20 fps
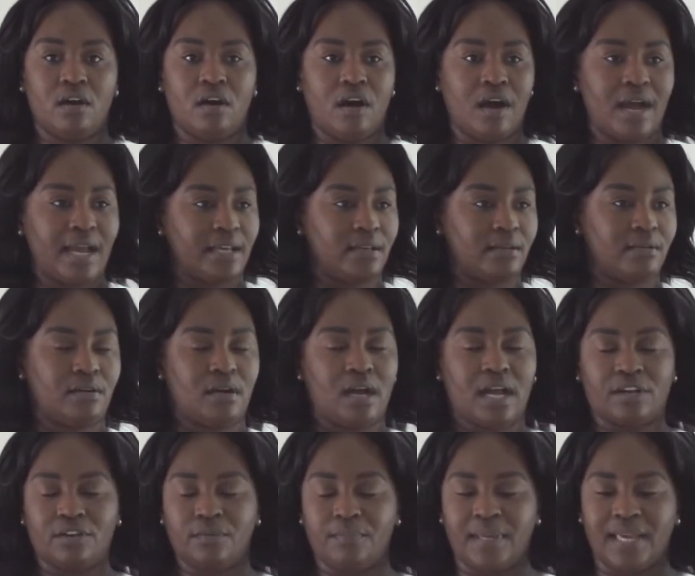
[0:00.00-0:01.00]
I
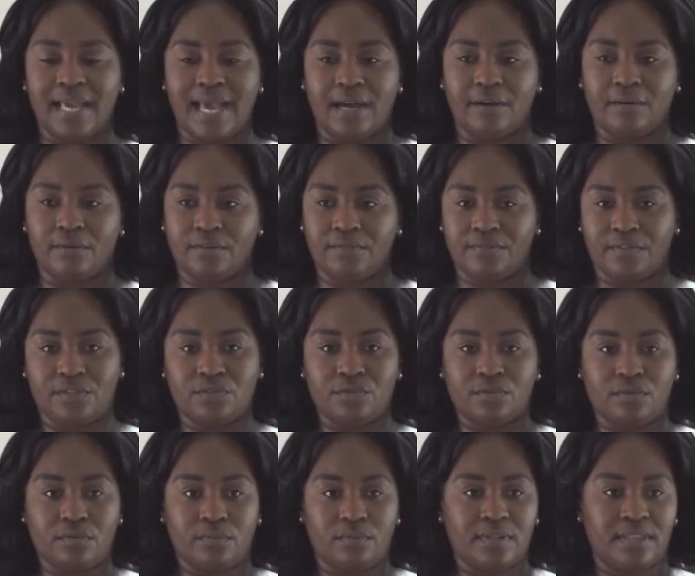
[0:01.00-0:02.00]
could be out of the
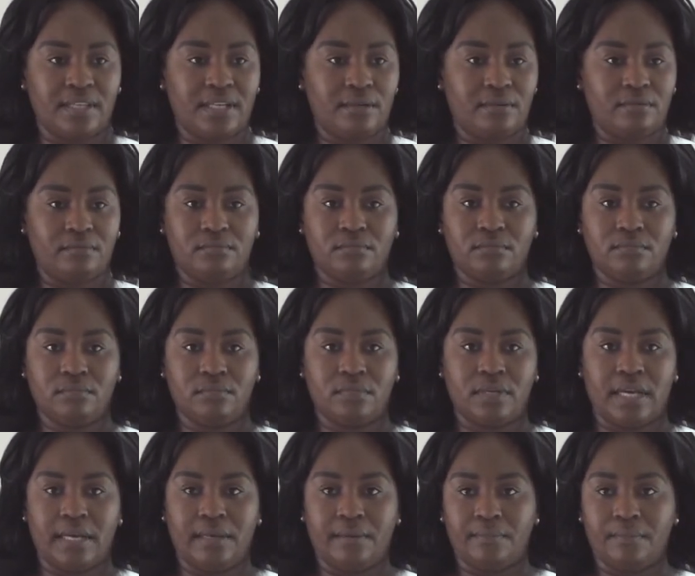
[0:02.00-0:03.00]
door within
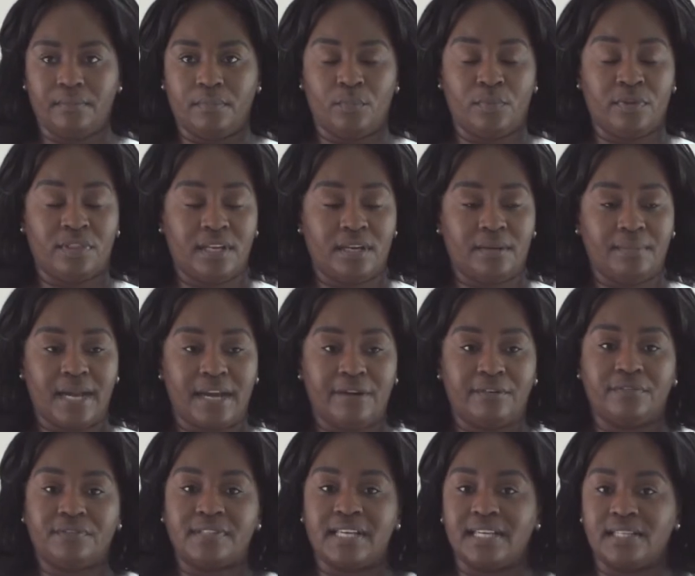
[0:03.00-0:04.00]
a matter
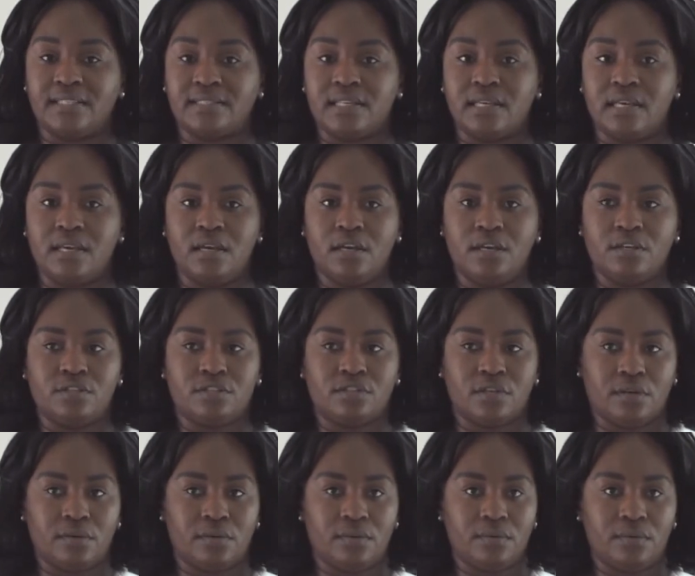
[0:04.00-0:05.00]
of days.
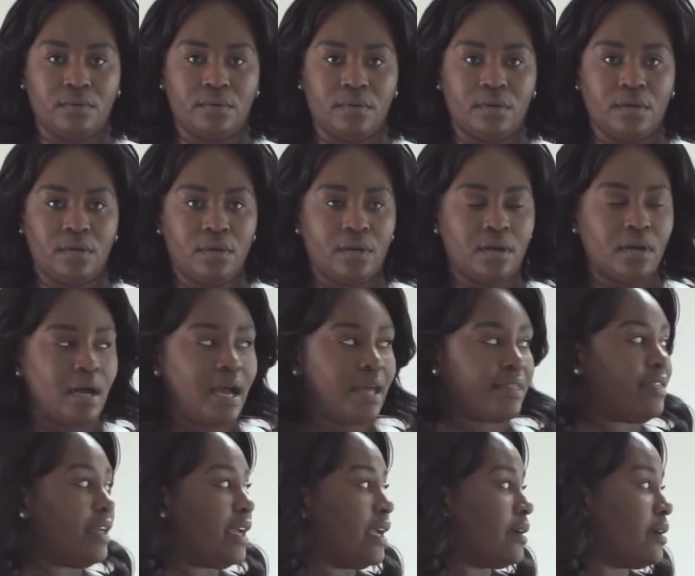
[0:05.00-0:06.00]
So I
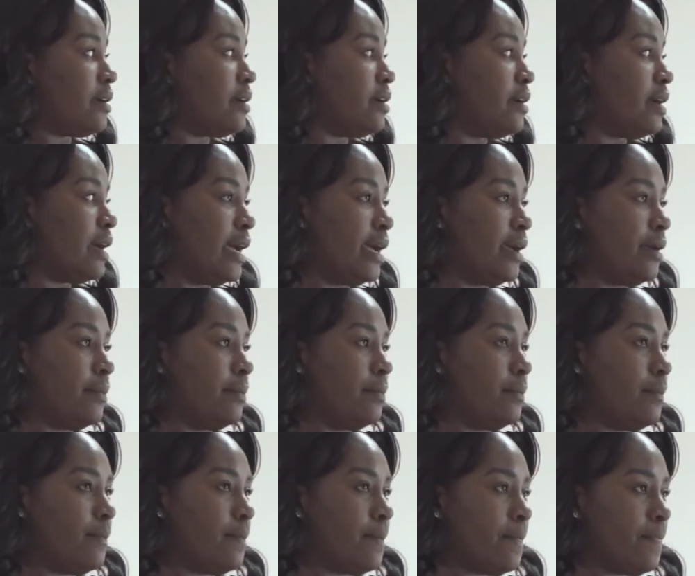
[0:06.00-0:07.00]
think
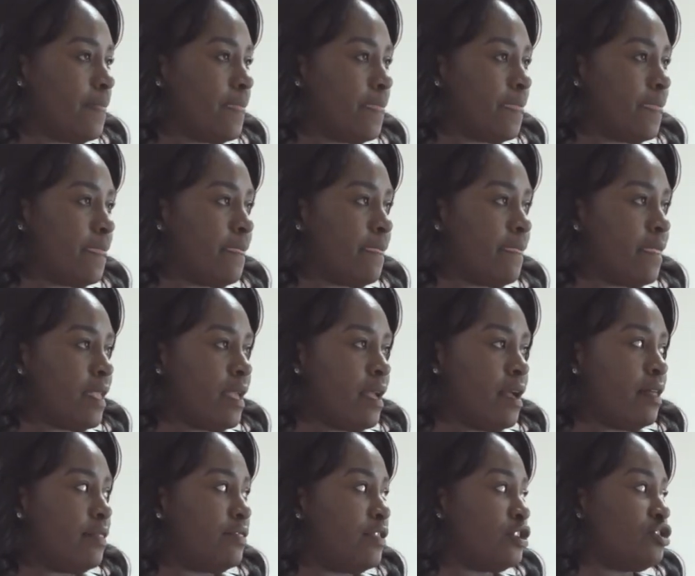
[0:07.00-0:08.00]

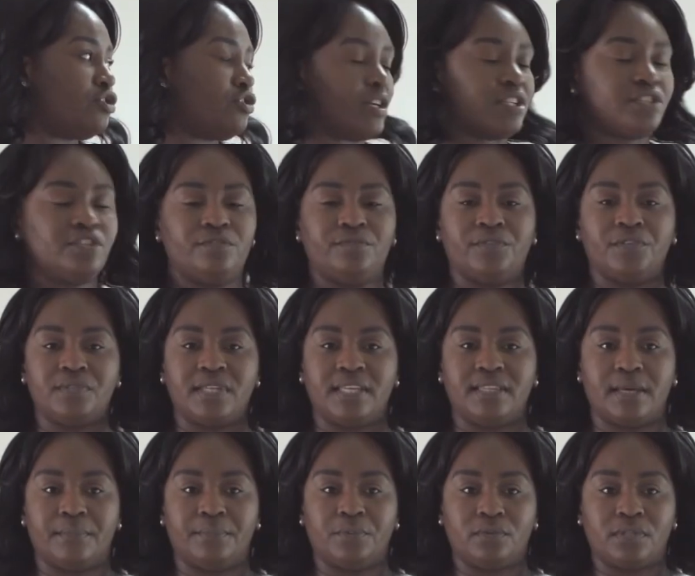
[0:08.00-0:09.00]
the structure and routine
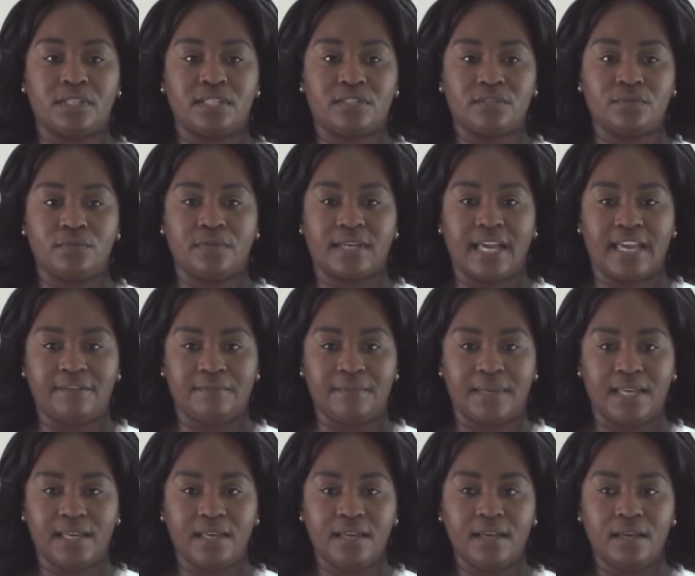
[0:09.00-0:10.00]
that boarding school gave
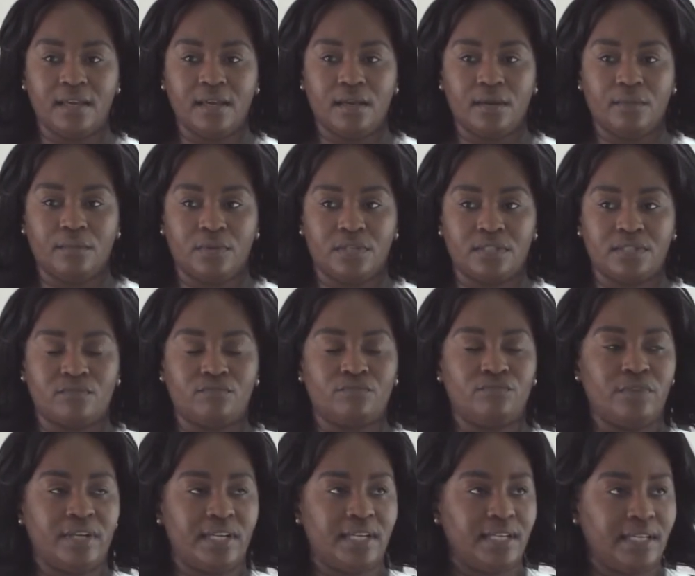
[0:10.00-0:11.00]
me was
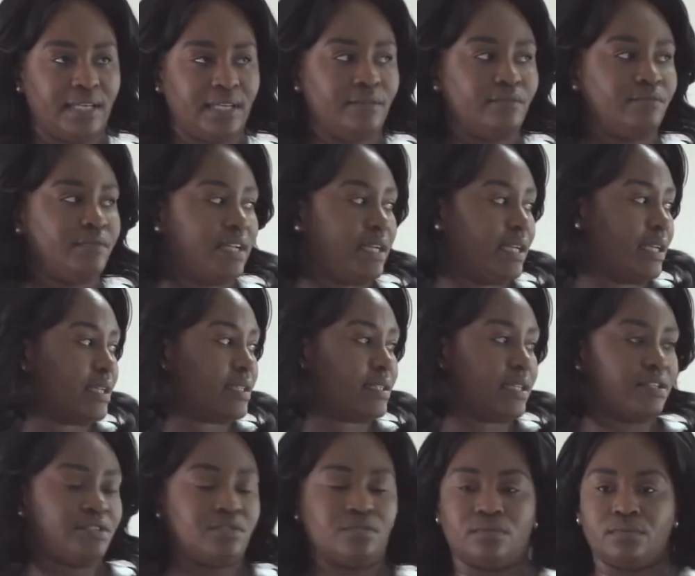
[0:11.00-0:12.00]
really, really
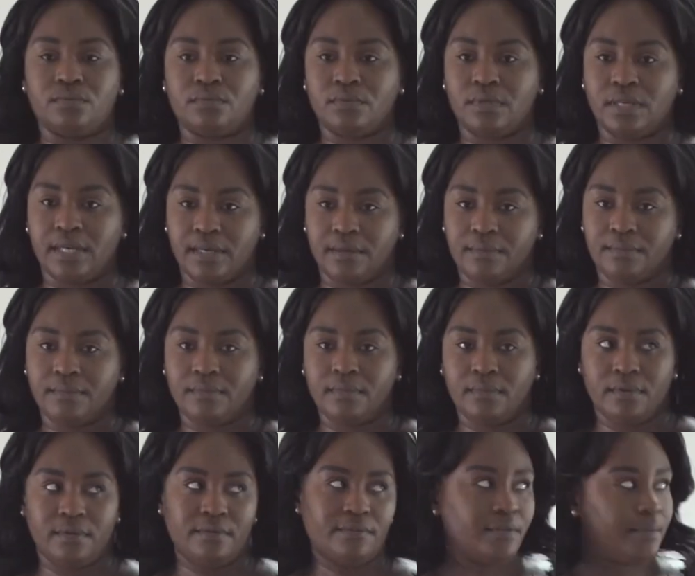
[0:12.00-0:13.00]
essential
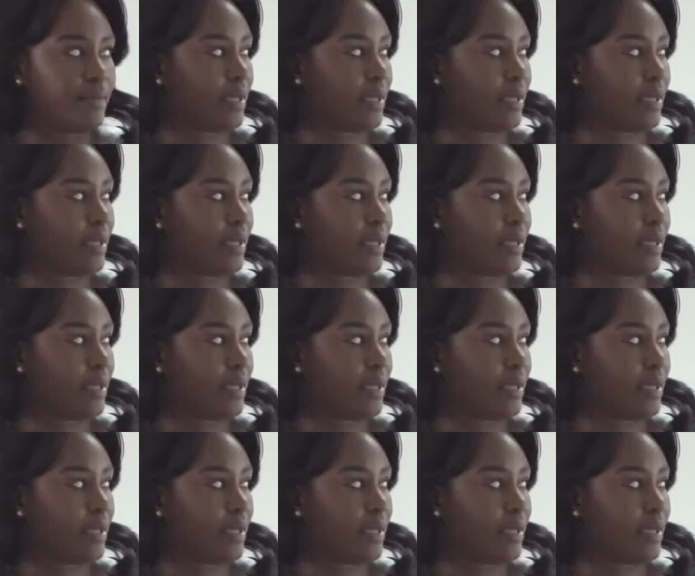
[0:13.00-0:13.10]
for